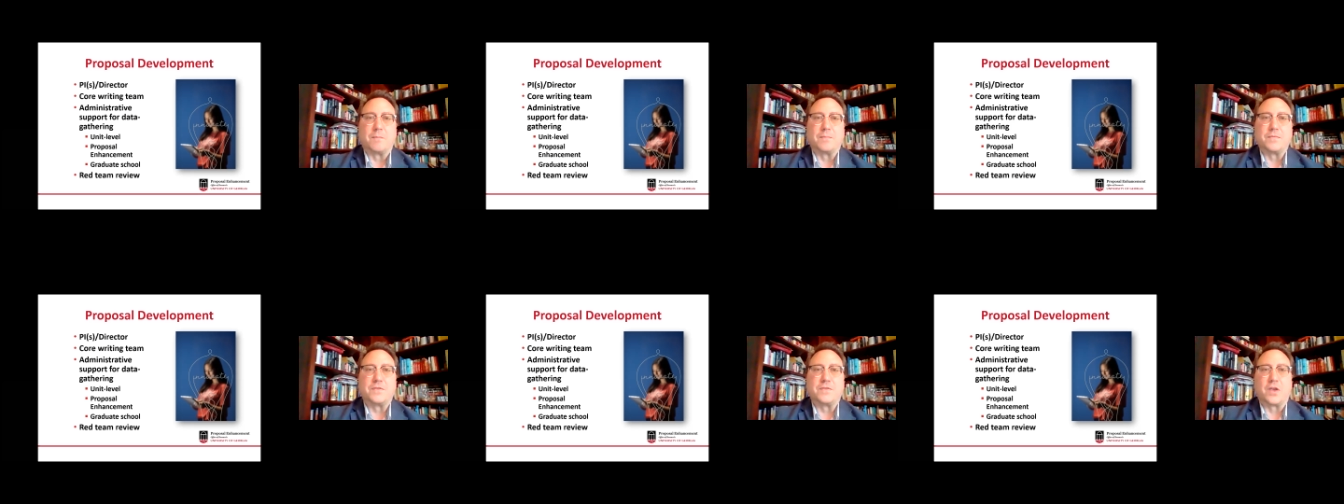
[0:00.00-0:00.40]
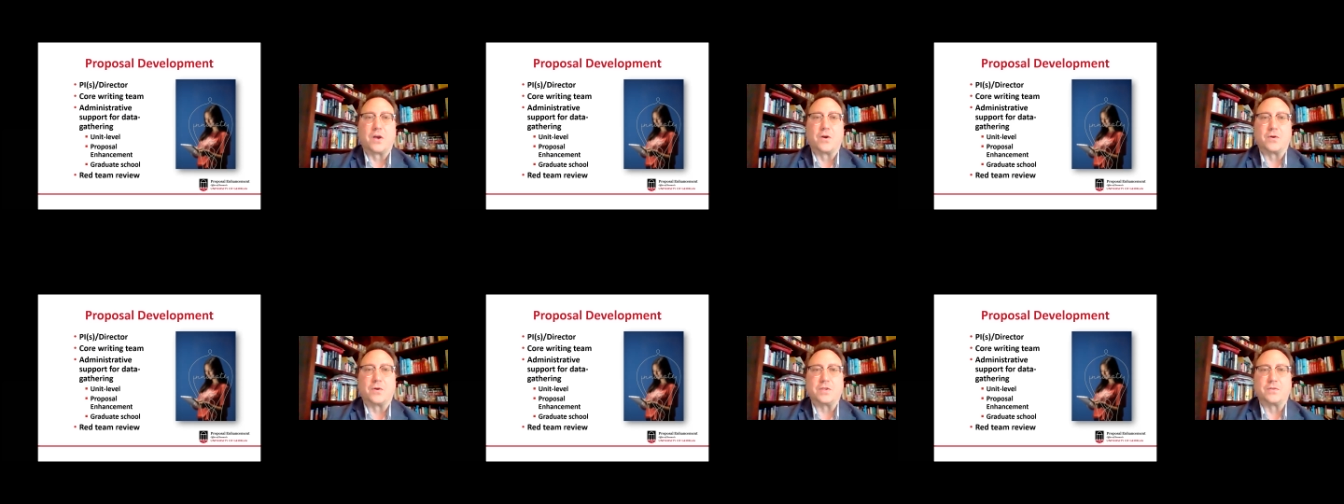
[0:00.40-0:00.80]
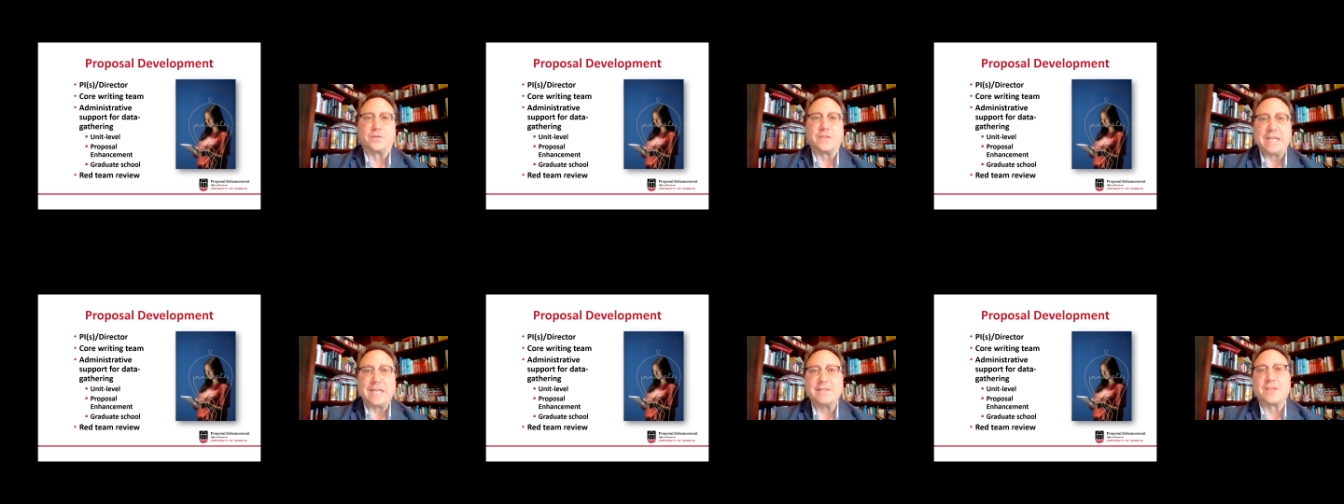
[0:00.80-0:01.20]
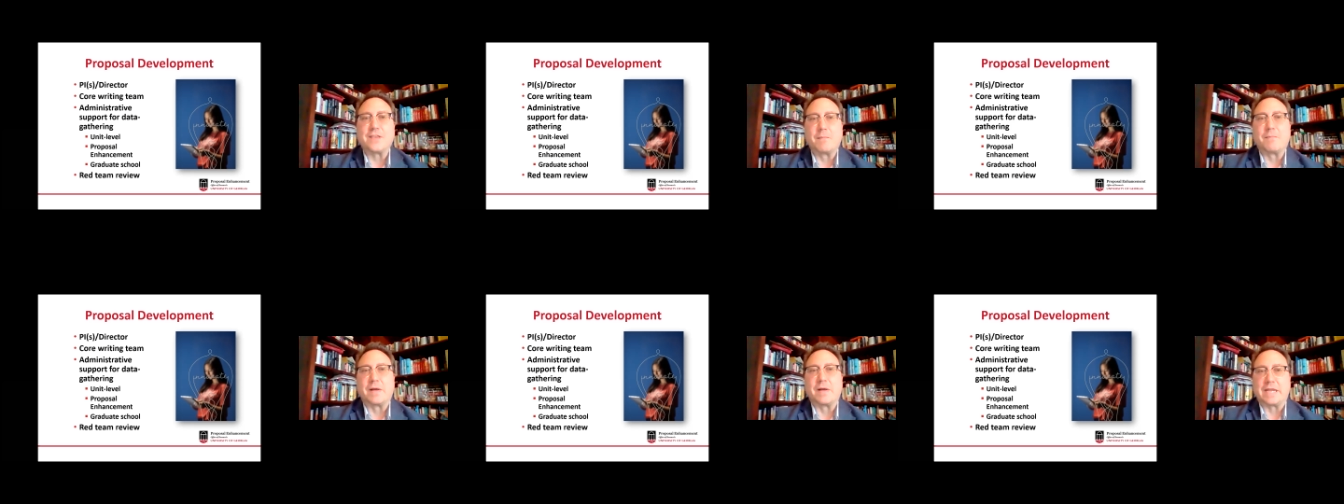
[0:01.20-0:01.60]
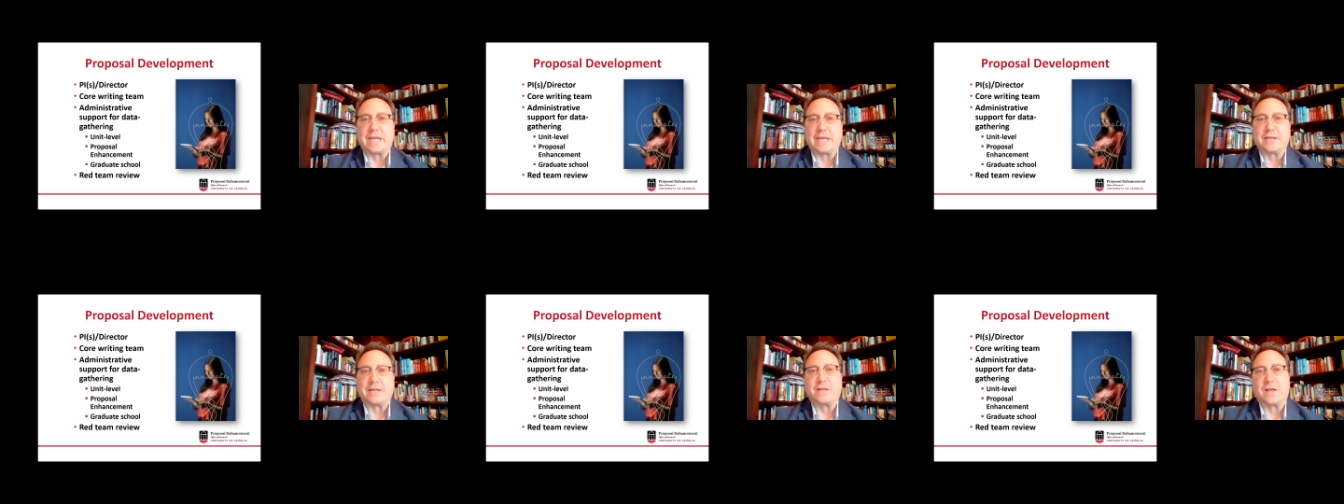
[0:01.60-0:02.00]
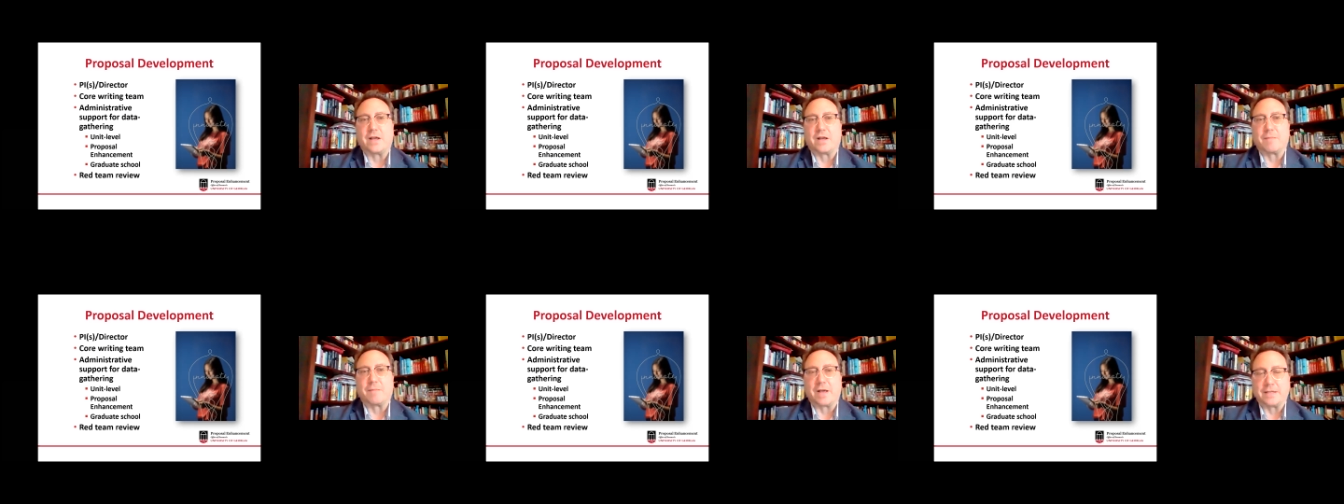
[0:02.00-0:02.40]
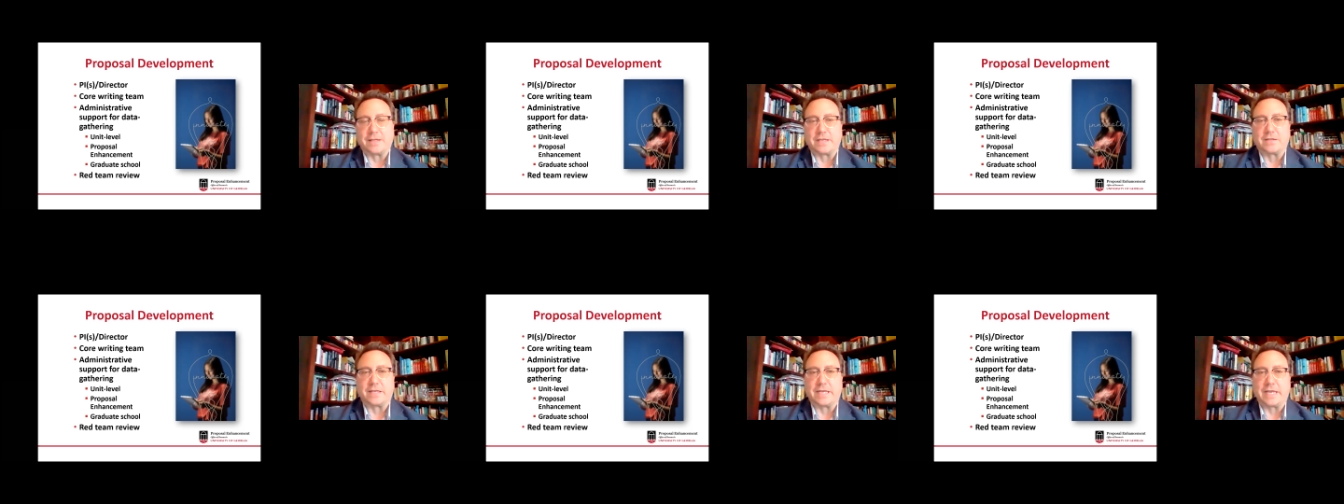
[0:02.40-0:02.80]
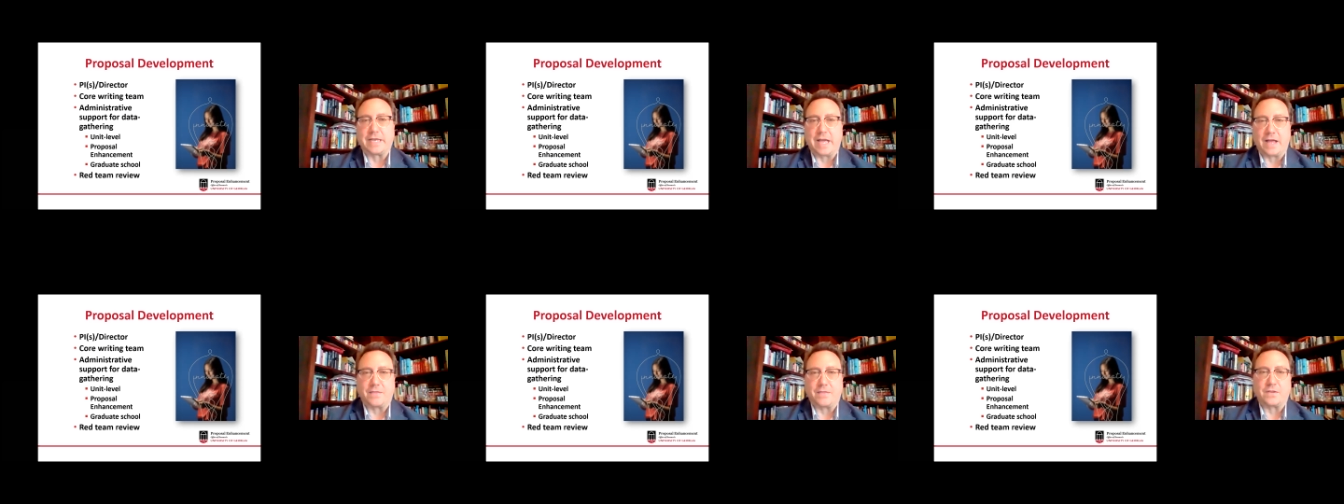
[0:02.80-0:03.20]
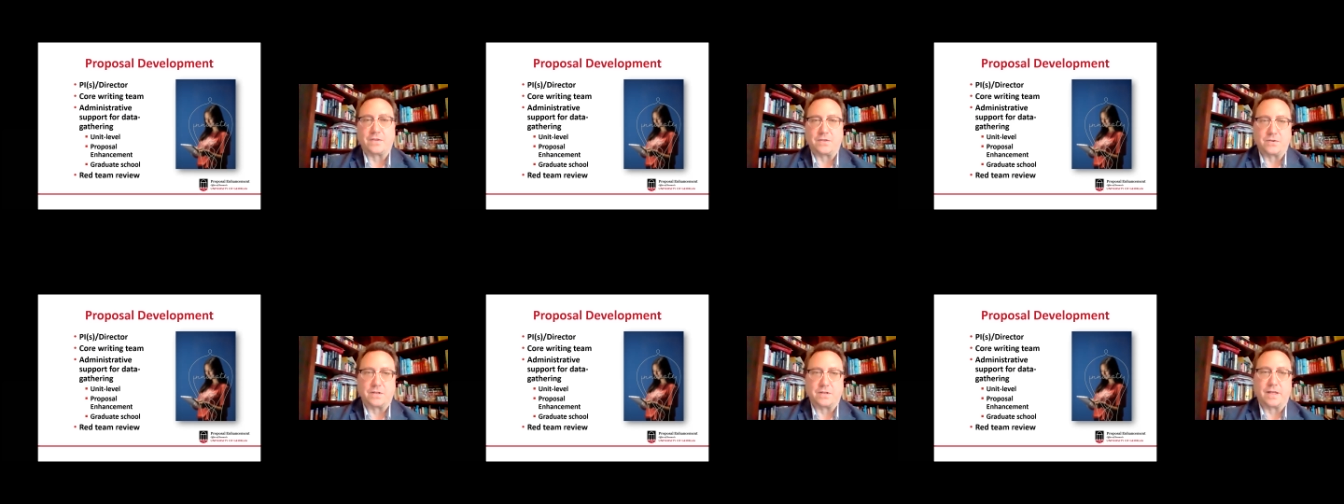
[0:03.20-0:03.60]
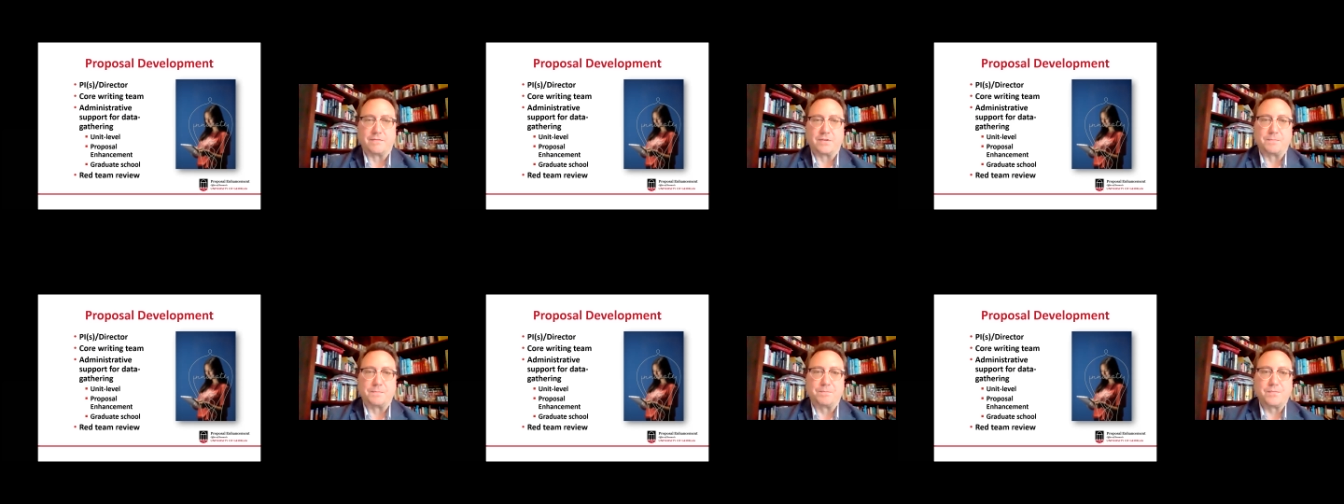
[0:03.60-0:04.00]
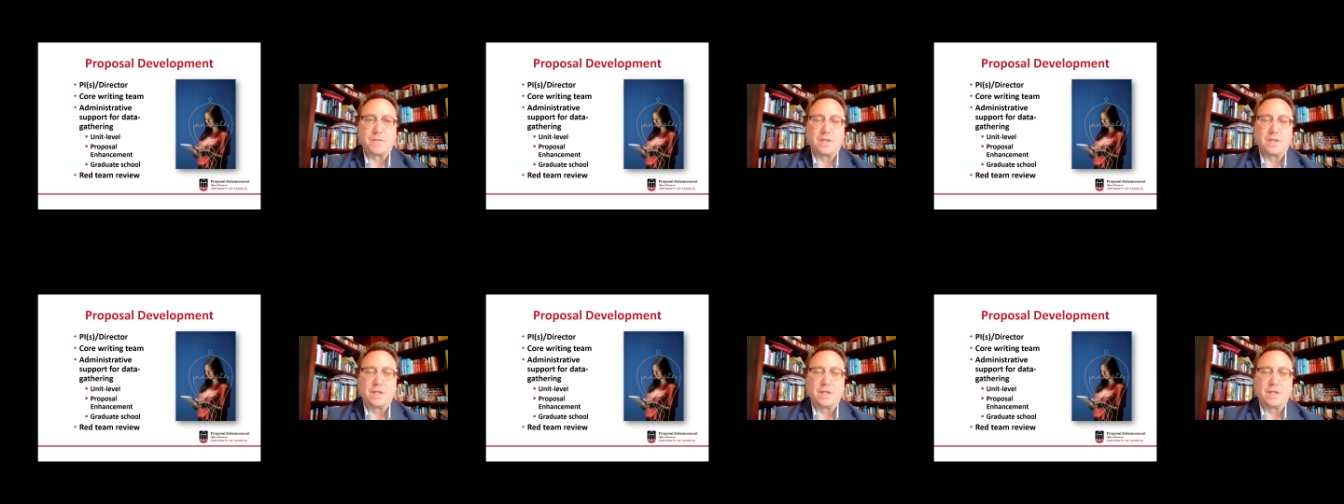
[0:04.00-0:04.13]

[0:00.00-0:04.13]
So you'll need somebody ideally at the unit level.